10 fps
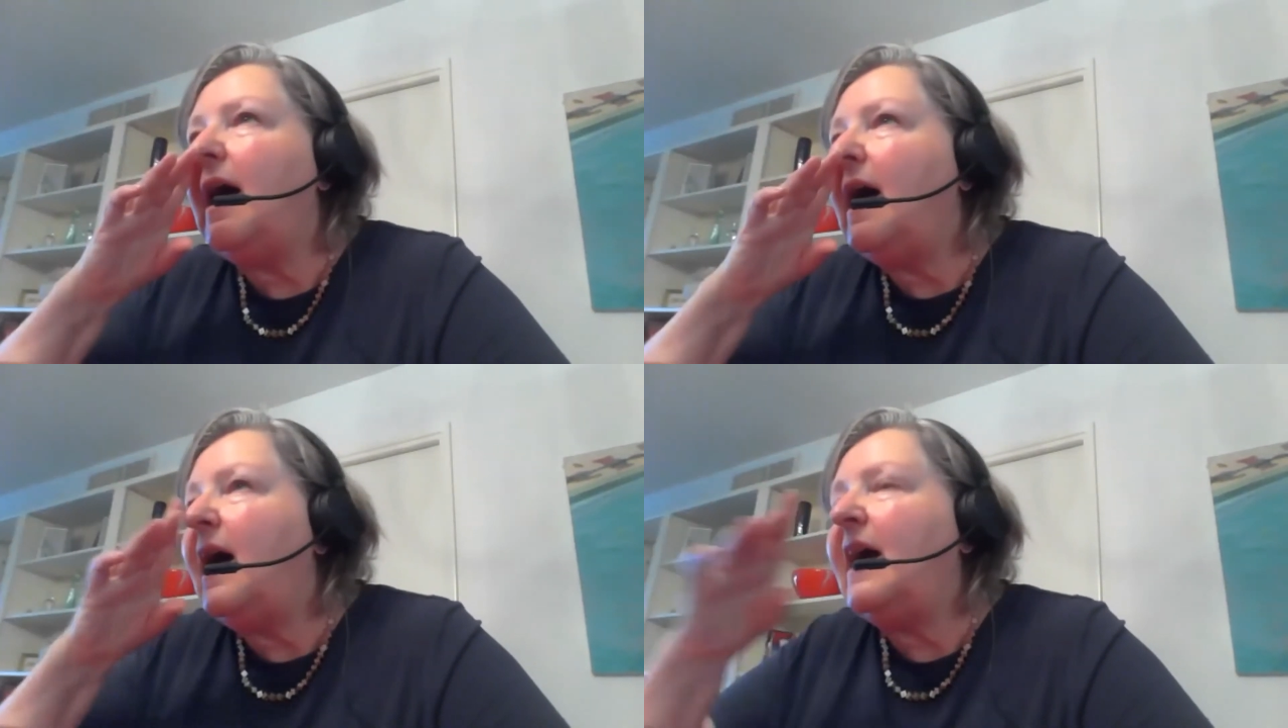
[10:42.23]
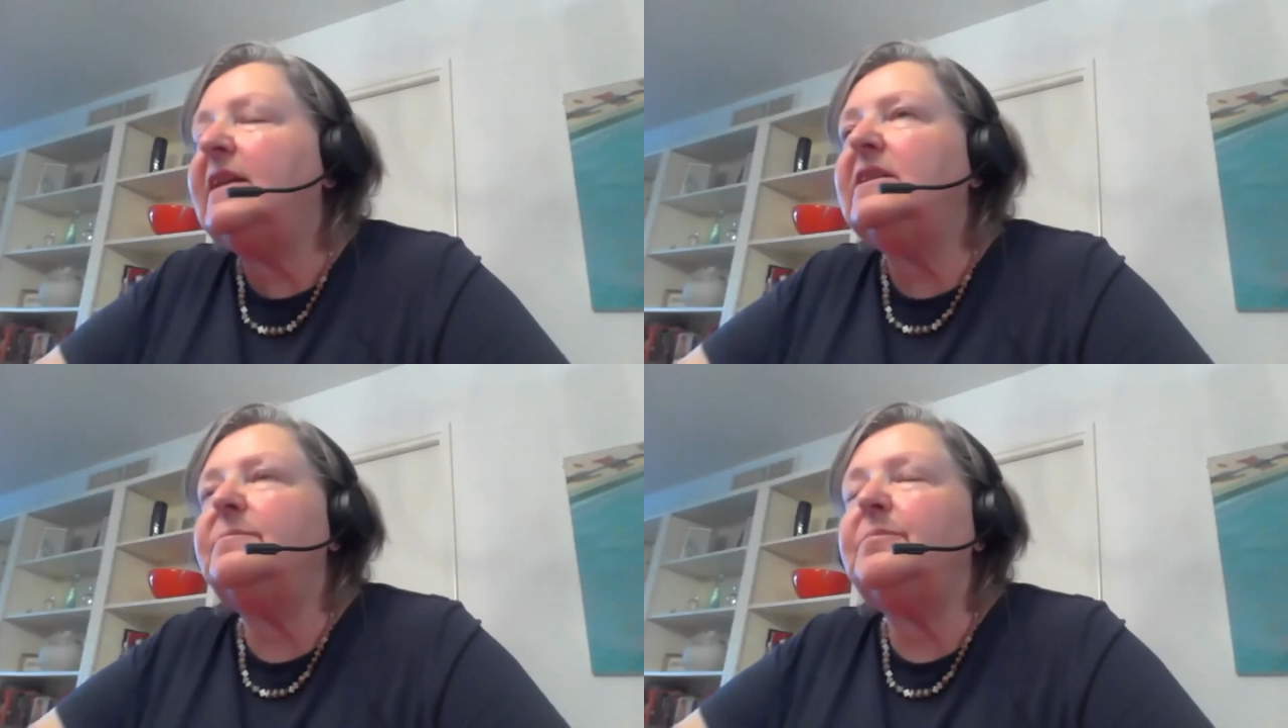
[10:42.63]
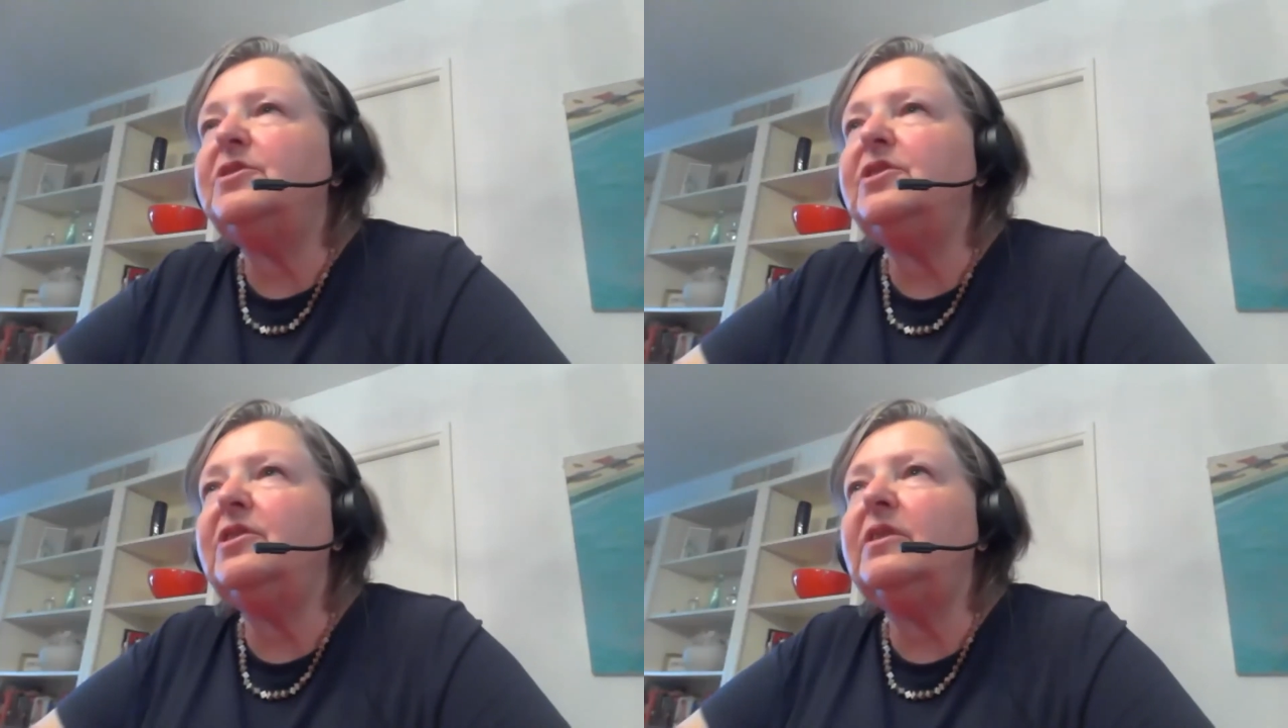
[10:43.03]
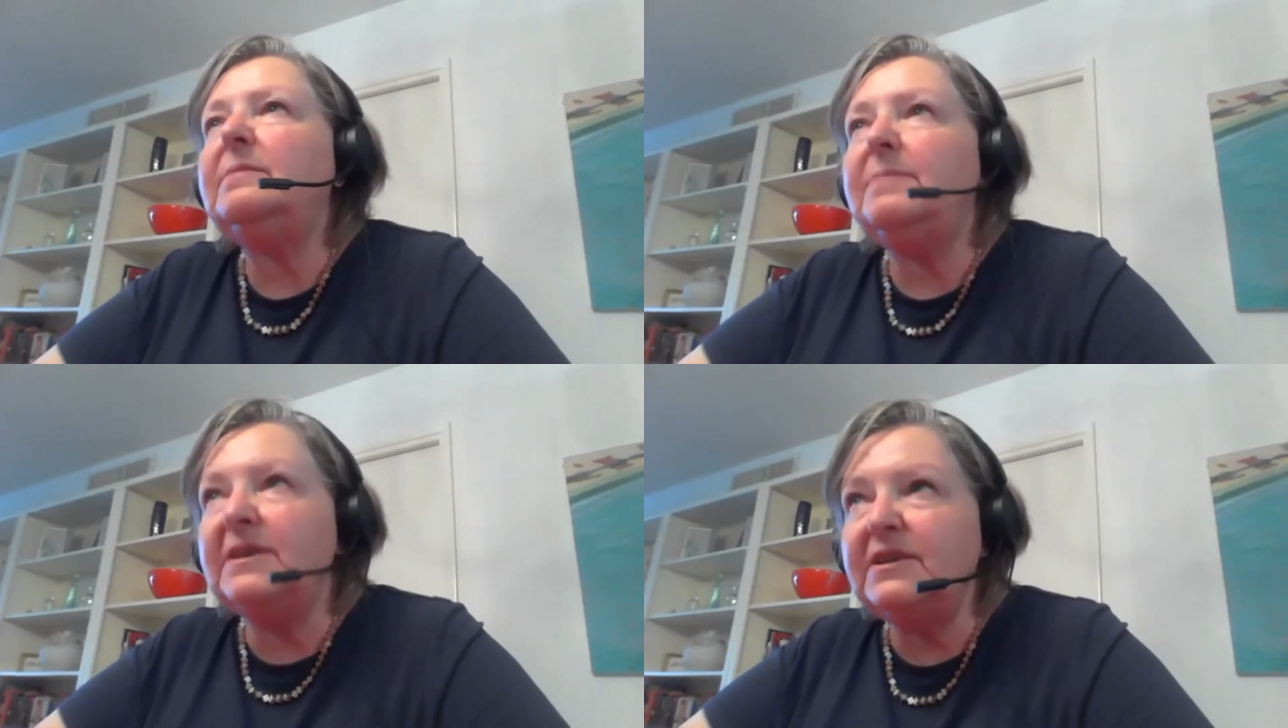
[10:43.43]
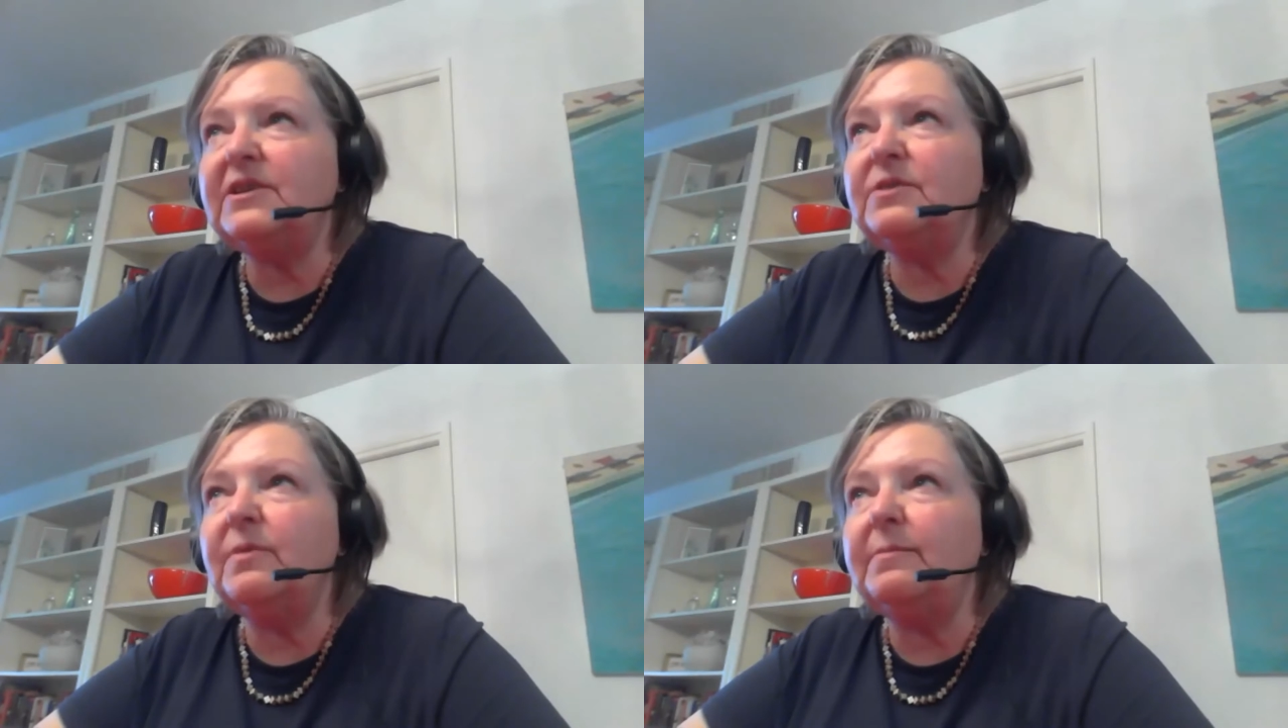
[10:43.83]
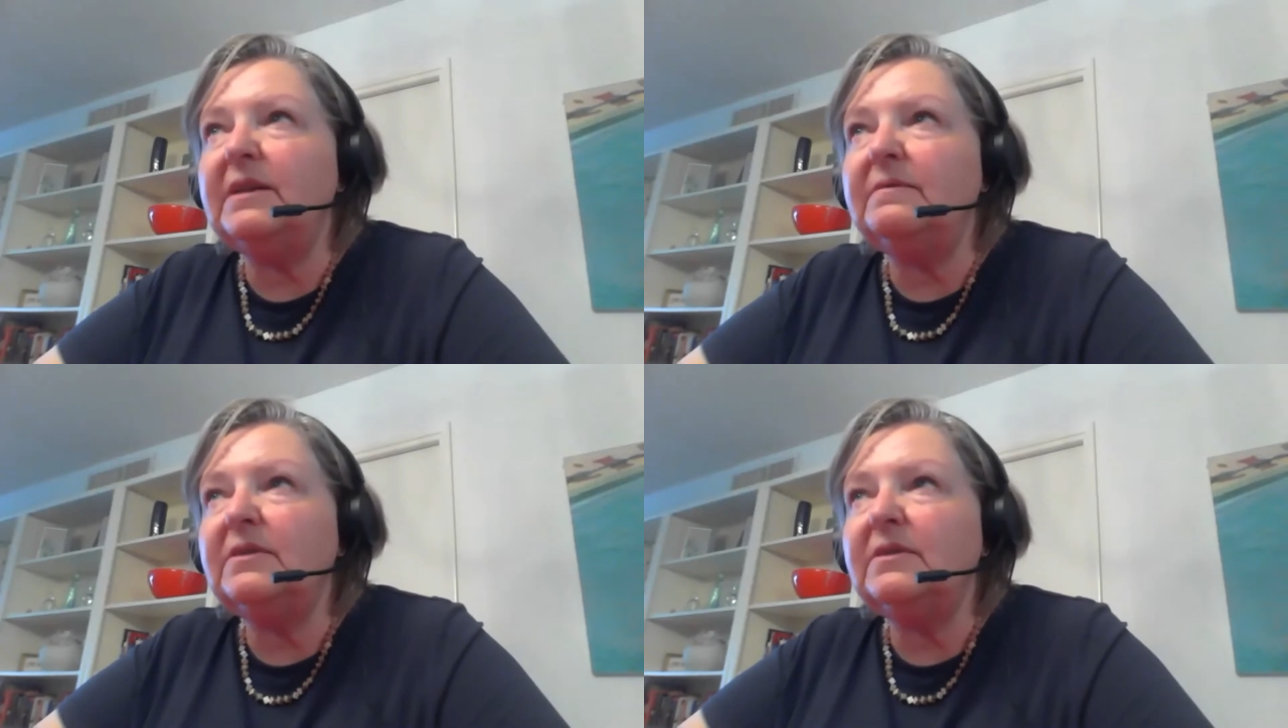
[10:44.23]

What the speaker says: and particularly business women.